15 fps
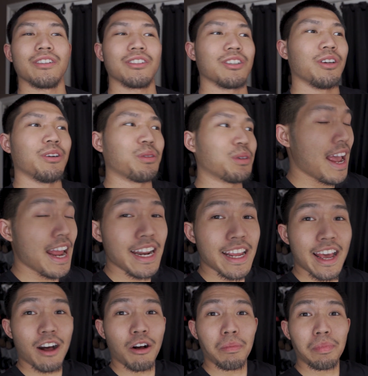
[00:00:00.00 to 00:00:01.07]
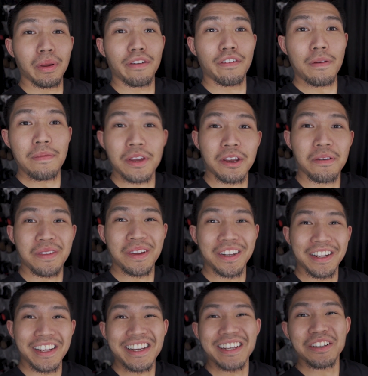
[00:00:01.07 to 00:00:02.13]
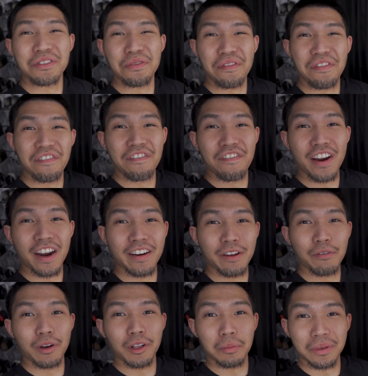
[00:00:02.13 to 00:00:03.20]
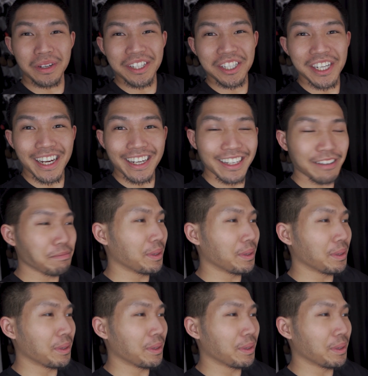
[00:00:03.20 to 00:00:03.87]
So any help from the community is very well appreciated.